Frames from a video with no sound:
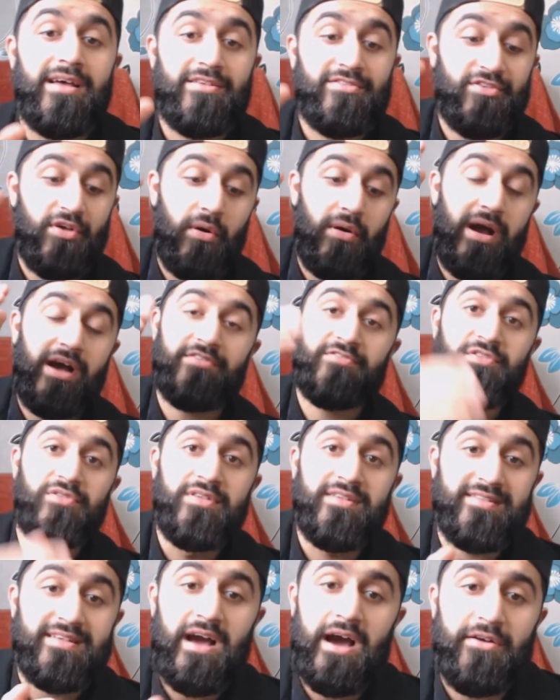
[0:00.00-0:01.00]
So as
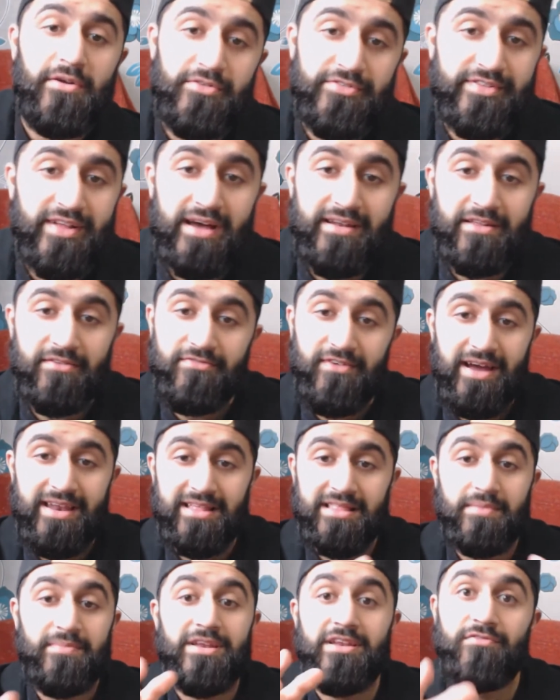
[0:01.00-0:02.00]
soon as Garo started
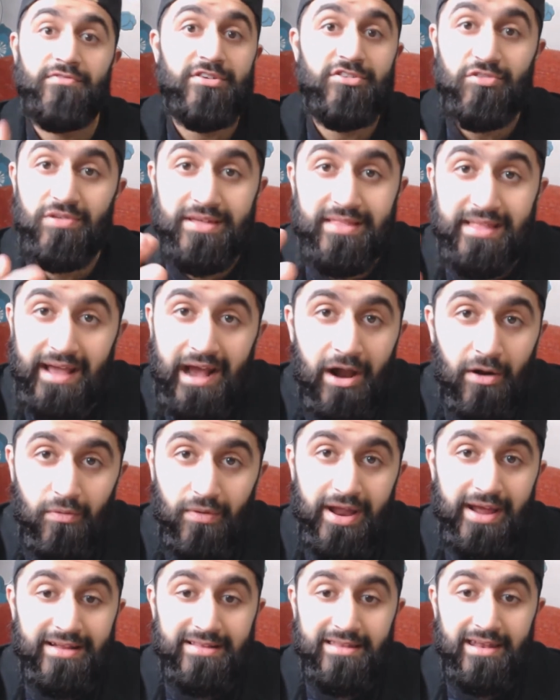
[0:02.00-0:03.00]
fighting them individually, they got
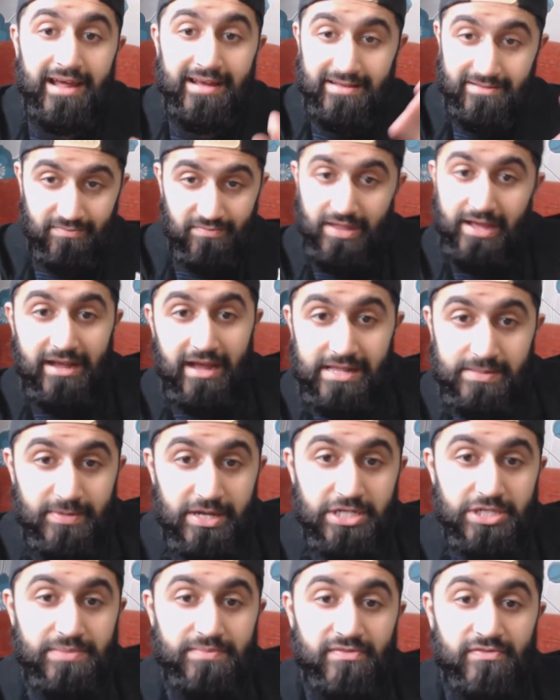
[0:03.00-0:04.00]
wrecked, like I
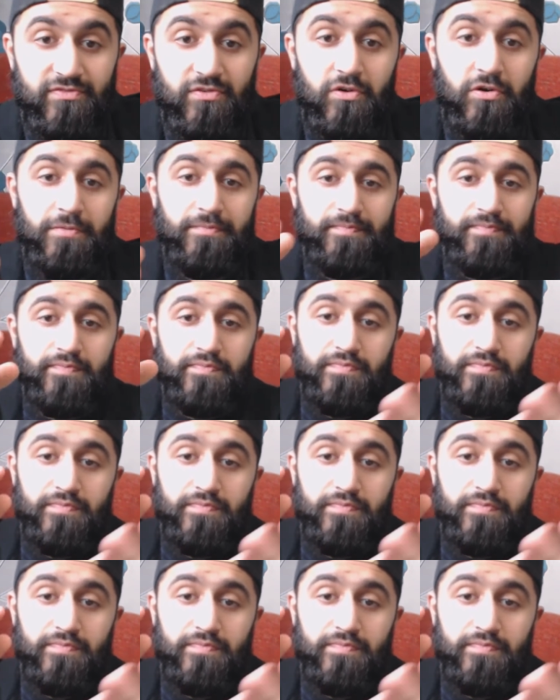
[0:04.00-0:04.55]
mentioned before.